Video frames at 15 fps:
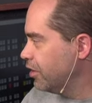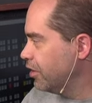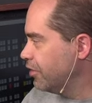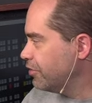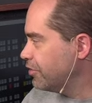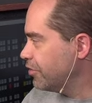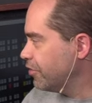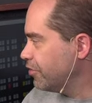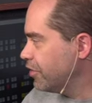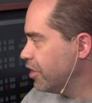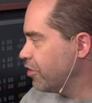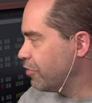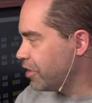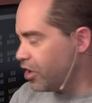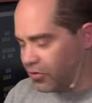So there
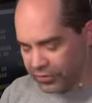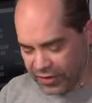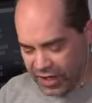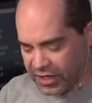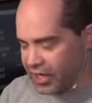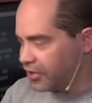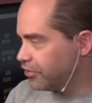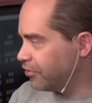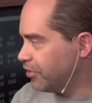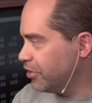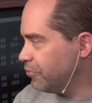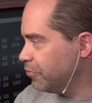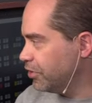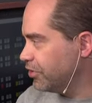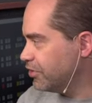we go. That actually
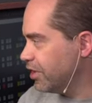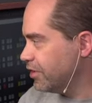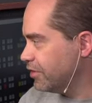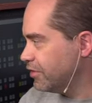will set